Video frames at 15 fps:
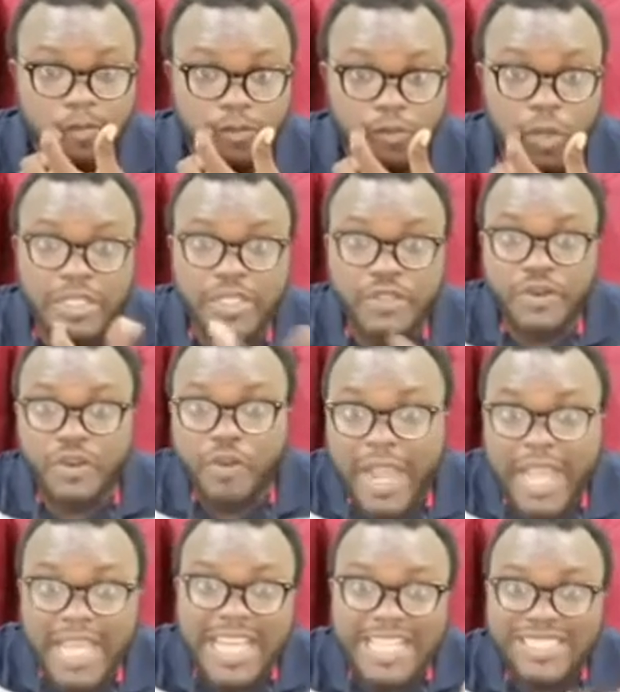What is
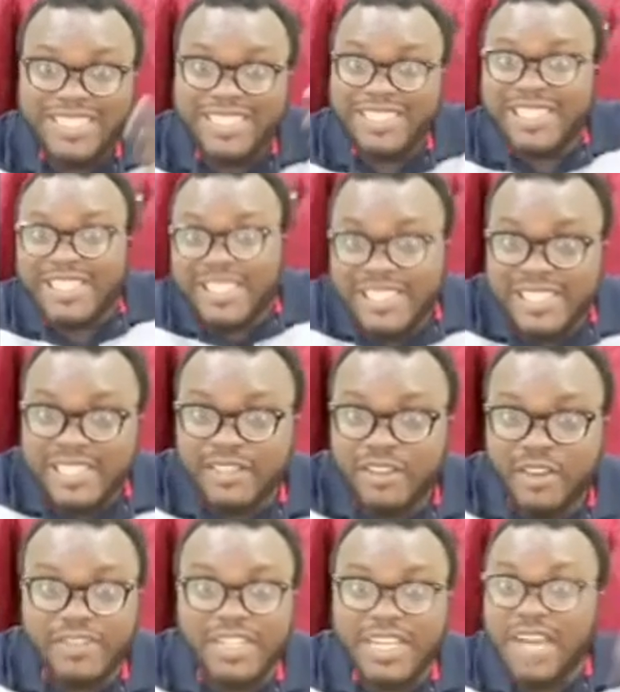required as a citizen
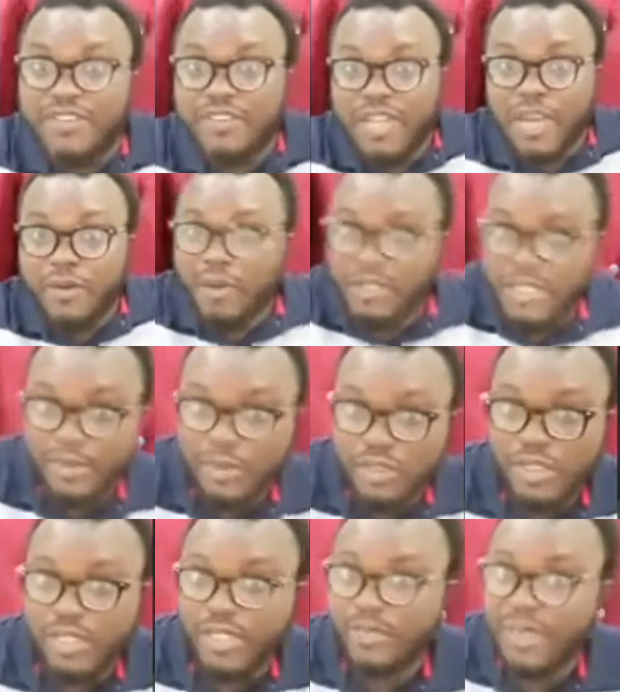of the country that works. I'm not
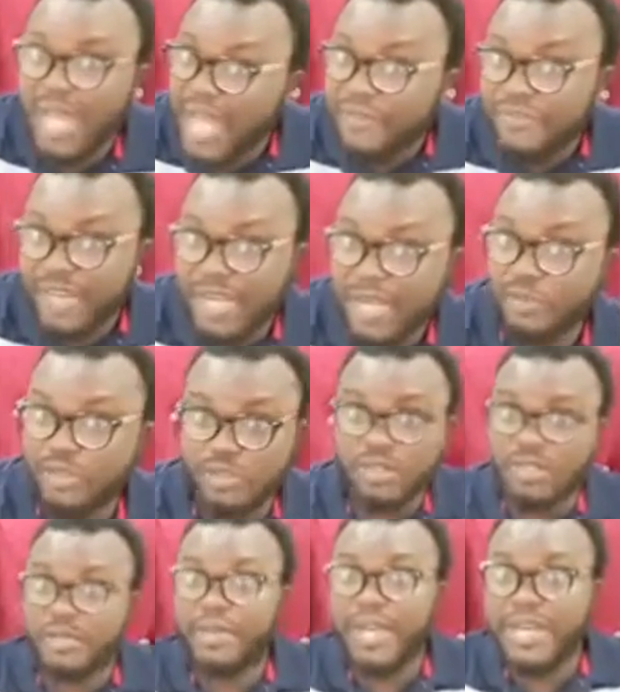talking about Africa. I'm not
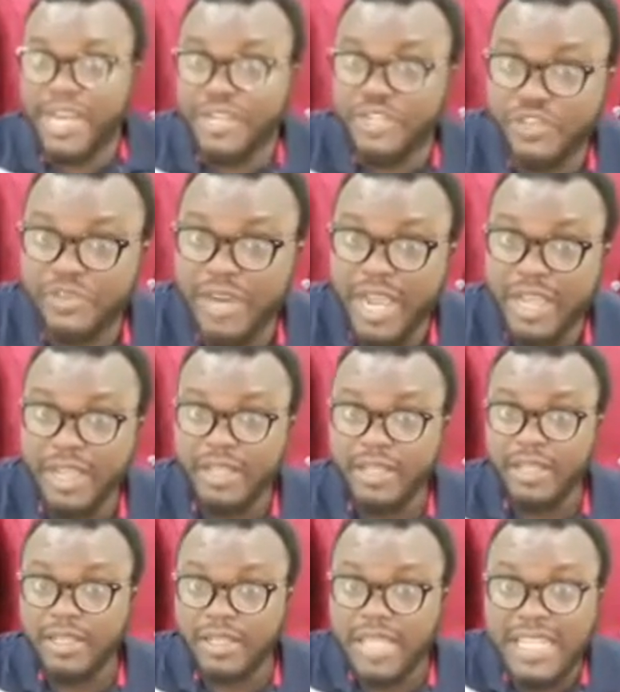talking about Nigeria.
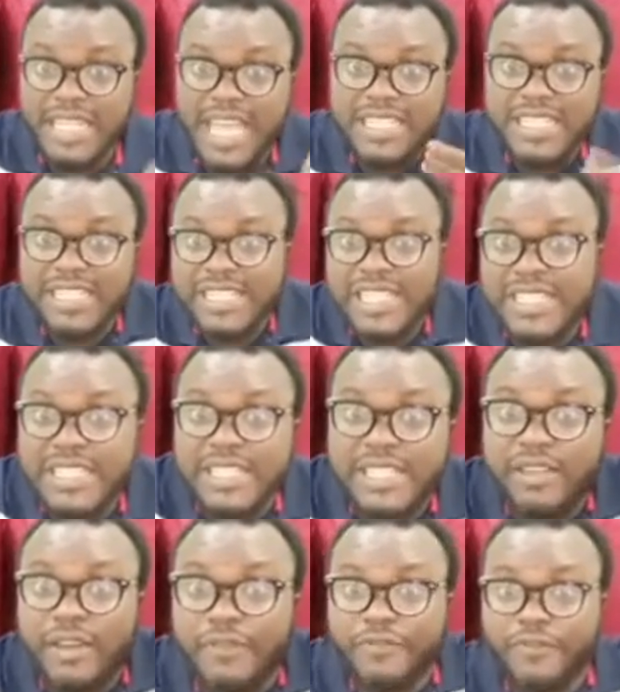That as a
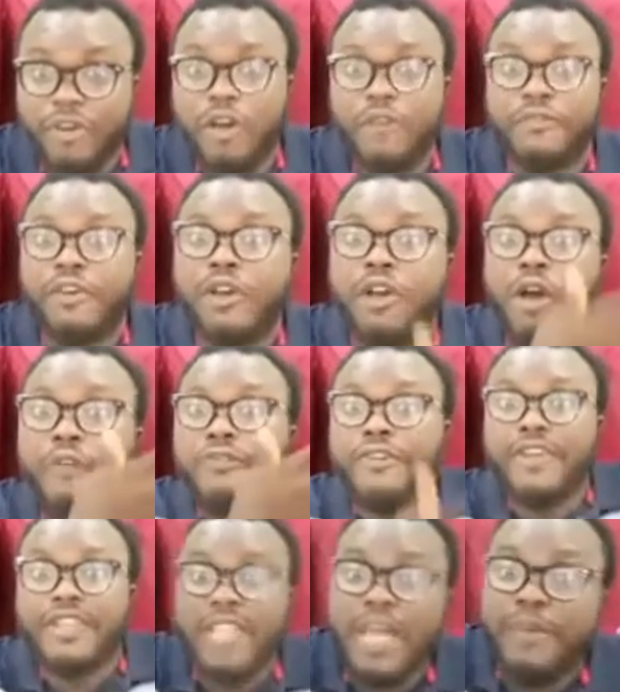citizen of for
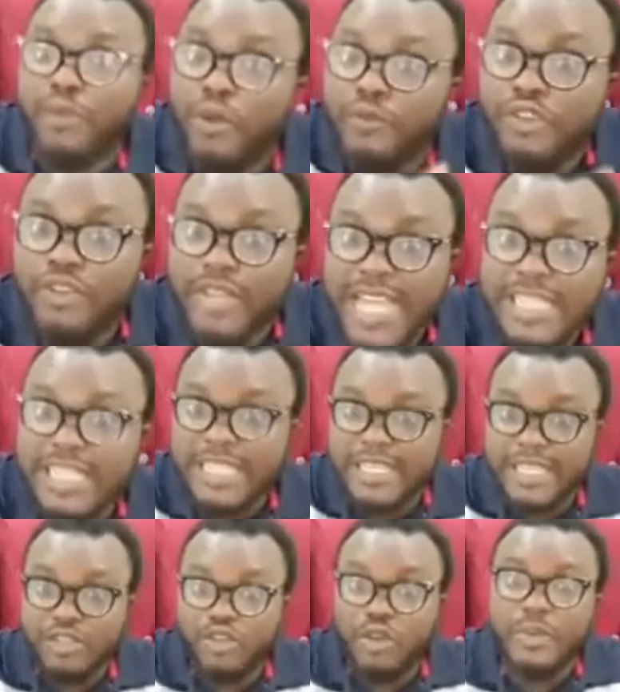example, of United
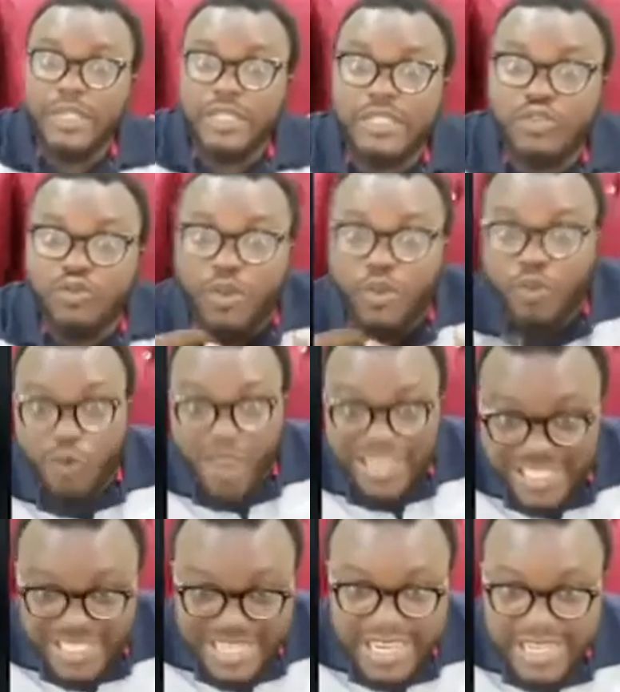Kingdom, it is
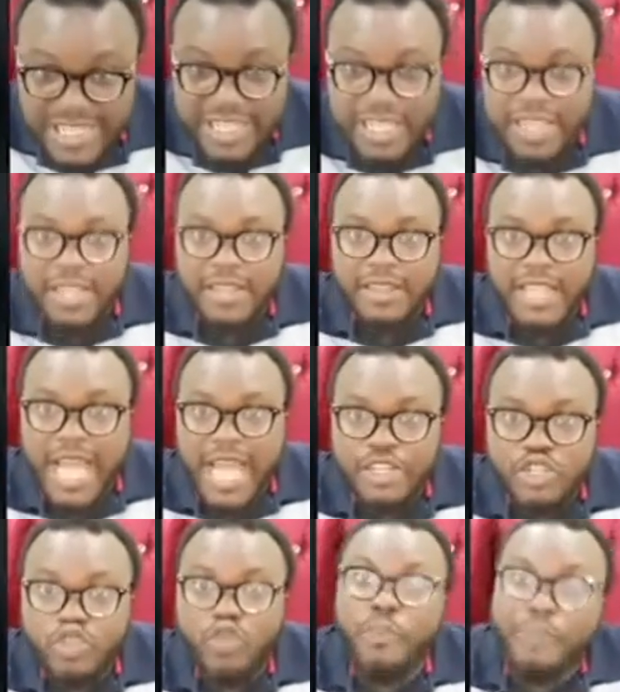requested
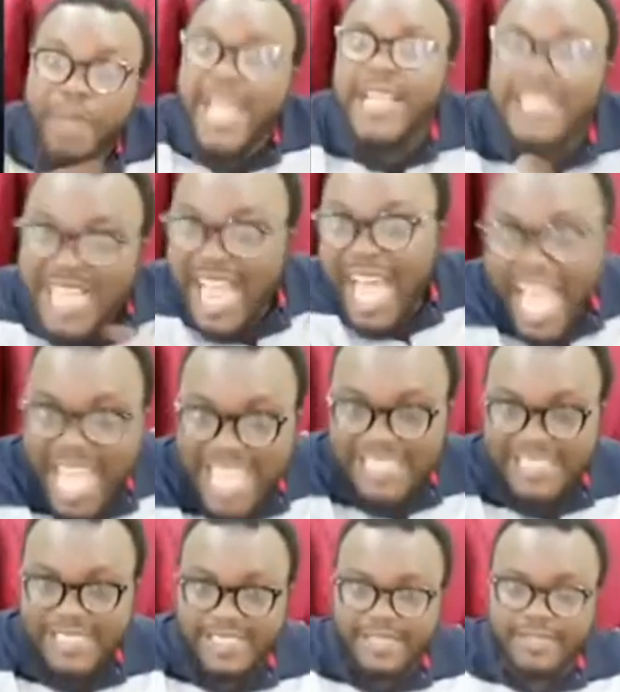that you pay
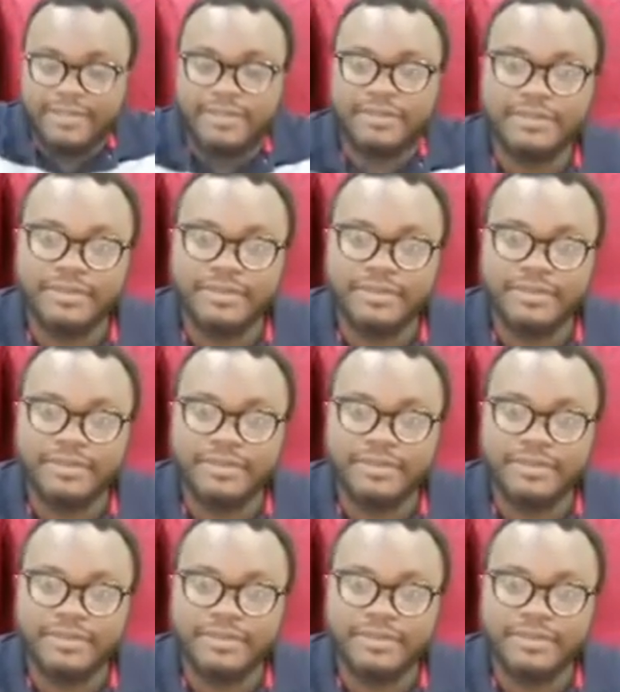tax.